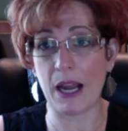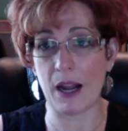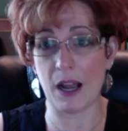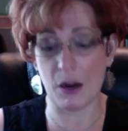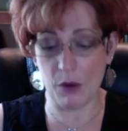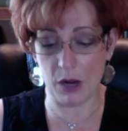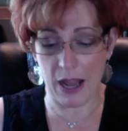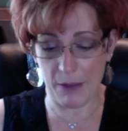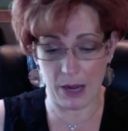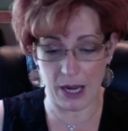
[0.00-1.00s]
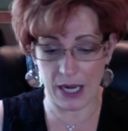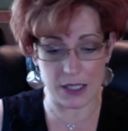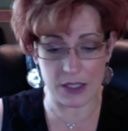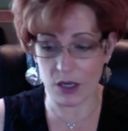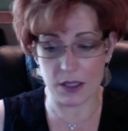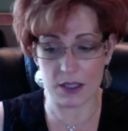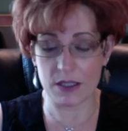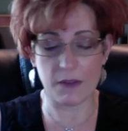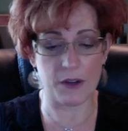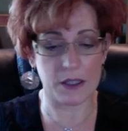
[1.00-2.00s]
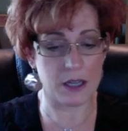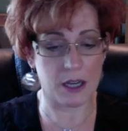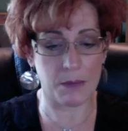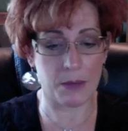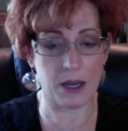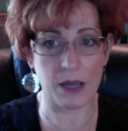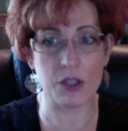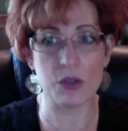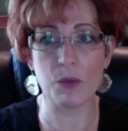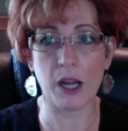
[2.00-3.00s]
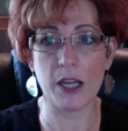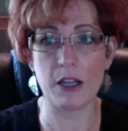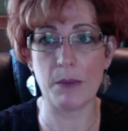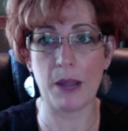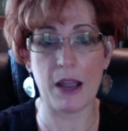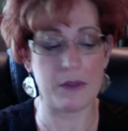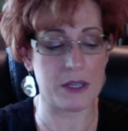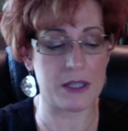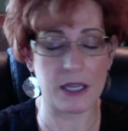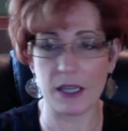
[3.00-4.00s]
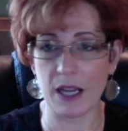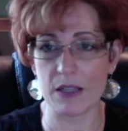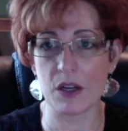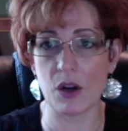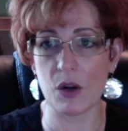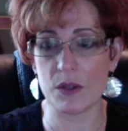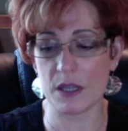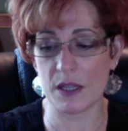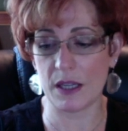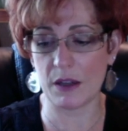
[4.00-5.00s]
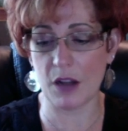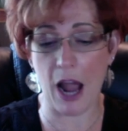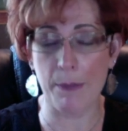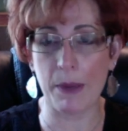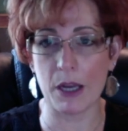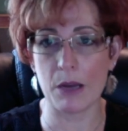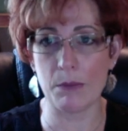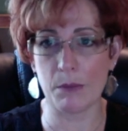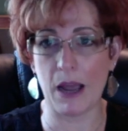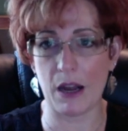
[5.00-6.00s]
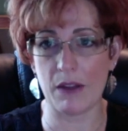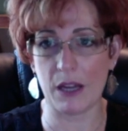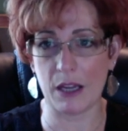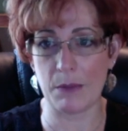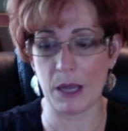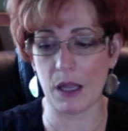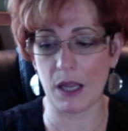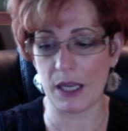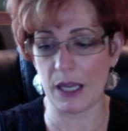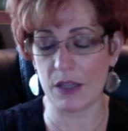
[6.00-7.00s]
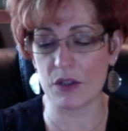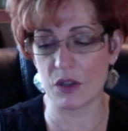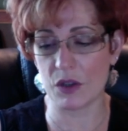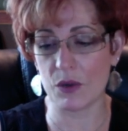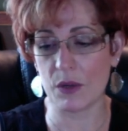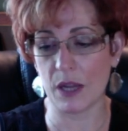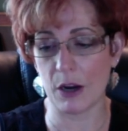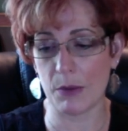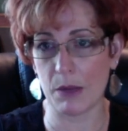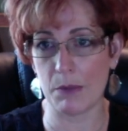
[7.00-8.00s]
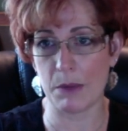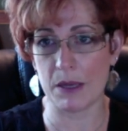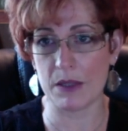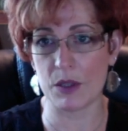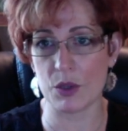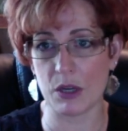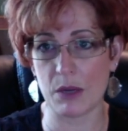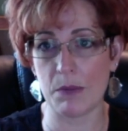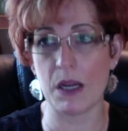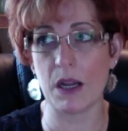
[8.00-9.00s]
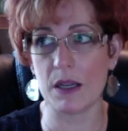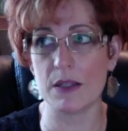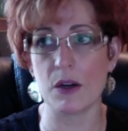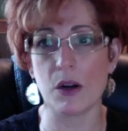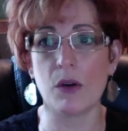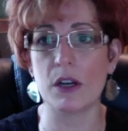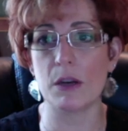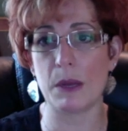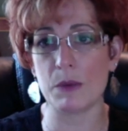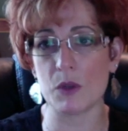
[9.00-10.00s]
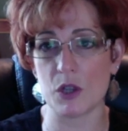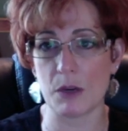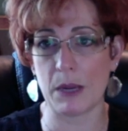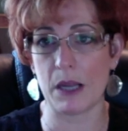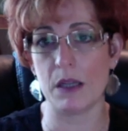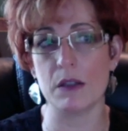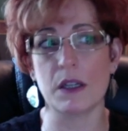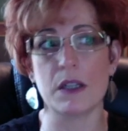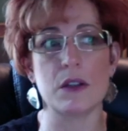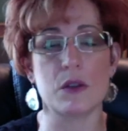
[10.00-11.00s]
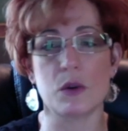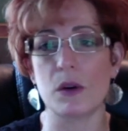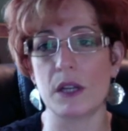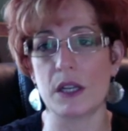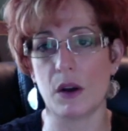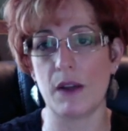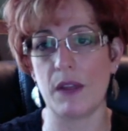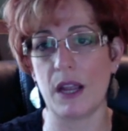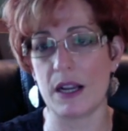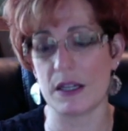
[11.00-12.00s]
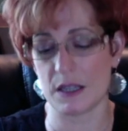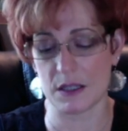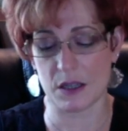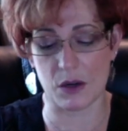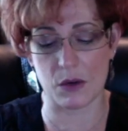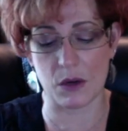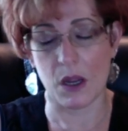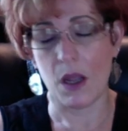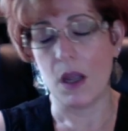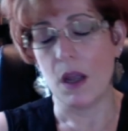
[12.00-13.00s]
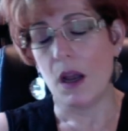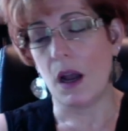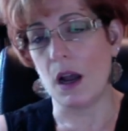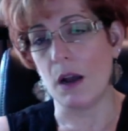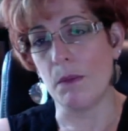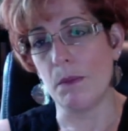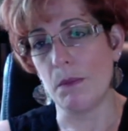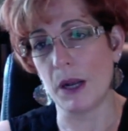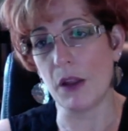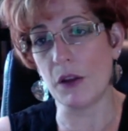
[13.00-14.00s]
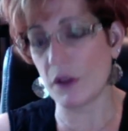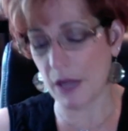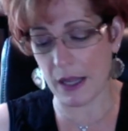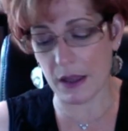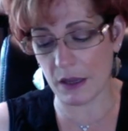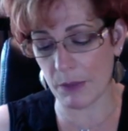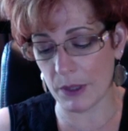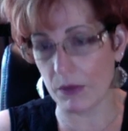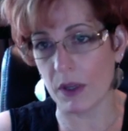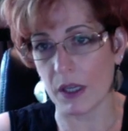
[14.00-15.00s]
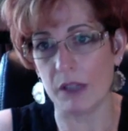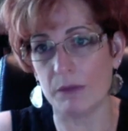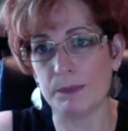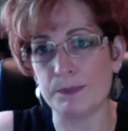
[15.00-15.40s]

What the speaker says: and I don't want to have my hands in all this stuff all the time, but I do wind up having to send guest codes and copying them out of the email and into the Airbnb message stream because they're going into people's junk mail and they'll get to the door and they don't have the access code. But other than that, they've been really good.